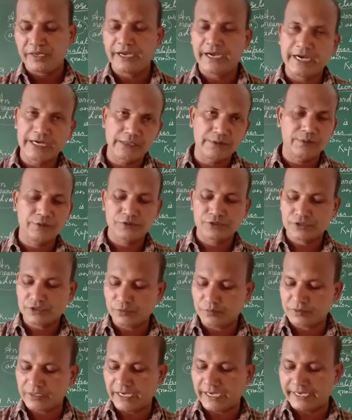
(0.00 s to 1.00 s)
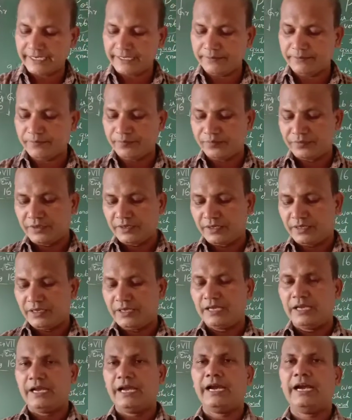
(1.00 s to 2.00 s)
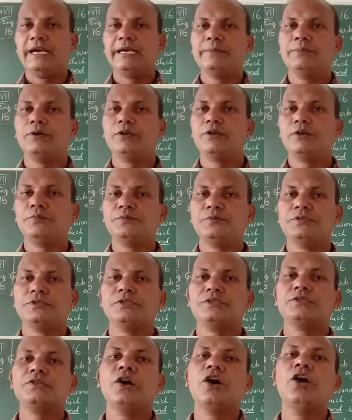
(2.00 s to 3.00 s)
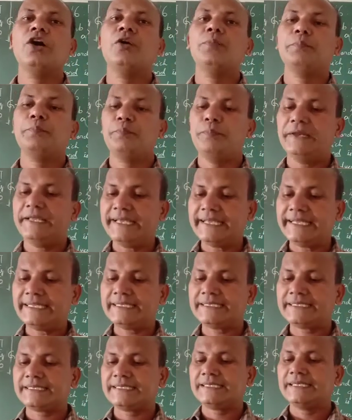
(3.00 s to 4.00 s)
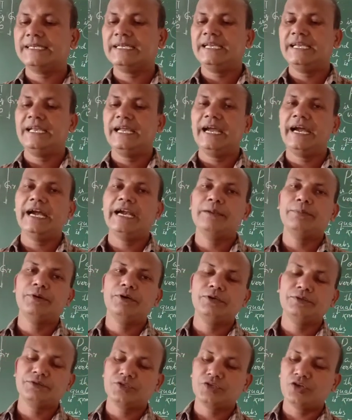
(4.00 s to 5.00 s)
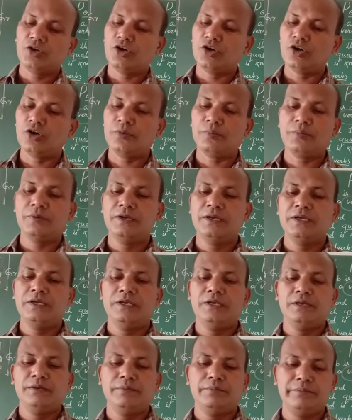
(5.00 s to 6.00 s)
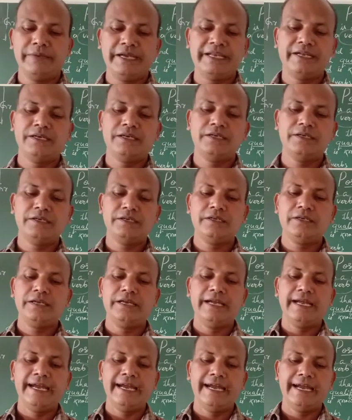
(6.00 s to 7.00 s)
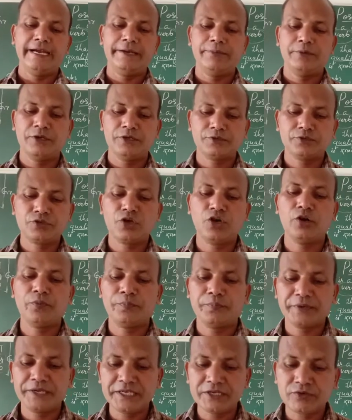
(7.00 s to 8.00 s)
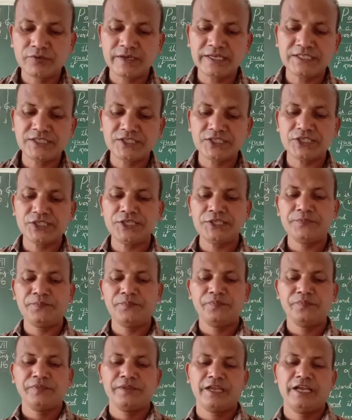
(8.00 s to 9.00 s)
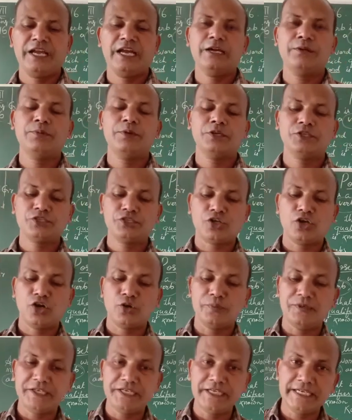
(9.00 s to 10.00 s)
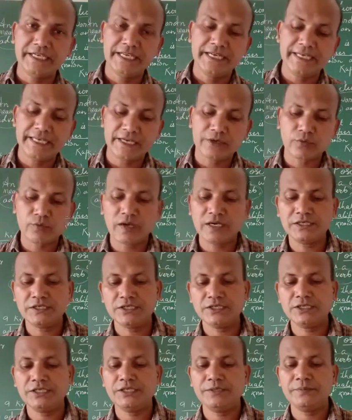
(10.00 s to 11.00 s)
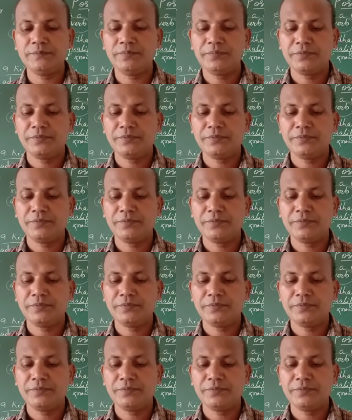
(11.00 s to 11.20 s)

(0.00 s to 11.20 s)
Adverbs of time, adverbs of place, adverbs of manner, adverbs of frequency, adverbs of degree and quantity,